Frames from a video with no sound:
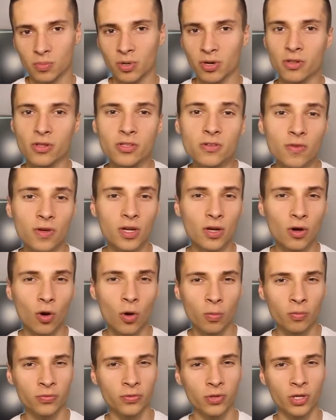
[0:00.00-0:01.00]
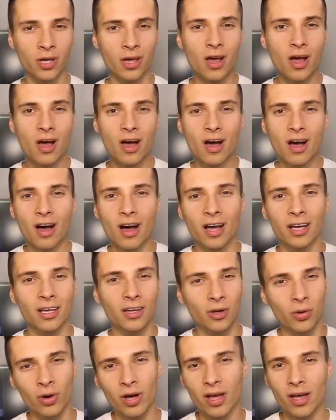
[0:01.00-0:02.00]
But in this video, hopefully I
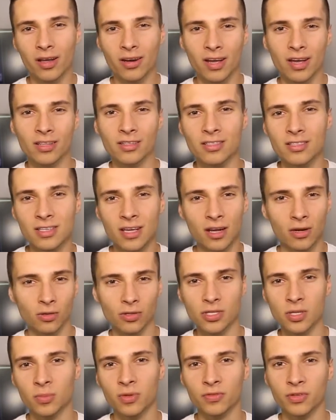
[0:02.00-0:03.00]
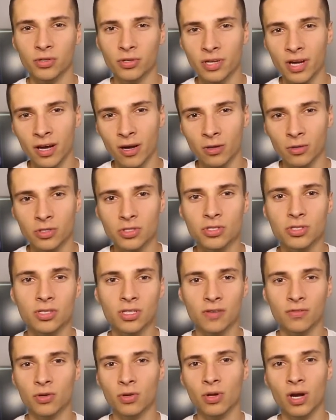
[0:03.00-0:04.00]
can go ahead and settle some of your doubts,
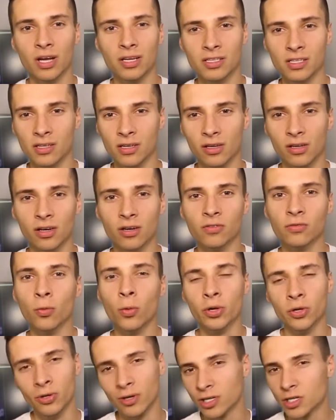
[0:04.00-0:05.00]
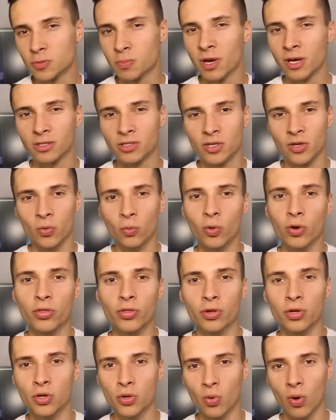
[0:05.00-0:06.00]
give you an idea of what you're expecting
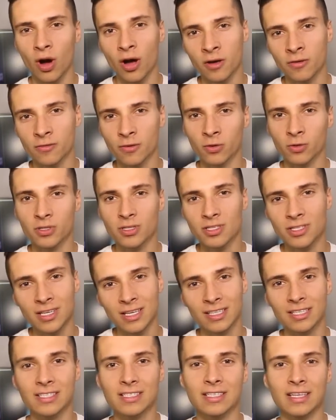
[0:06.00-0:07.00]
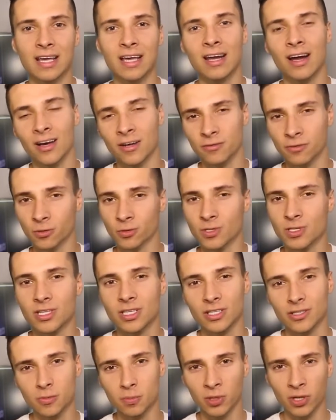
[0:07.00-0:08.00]
with the new iPhone 6 and iPhone
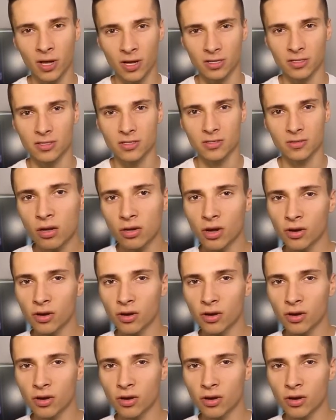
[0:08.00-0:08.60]
6 Plus.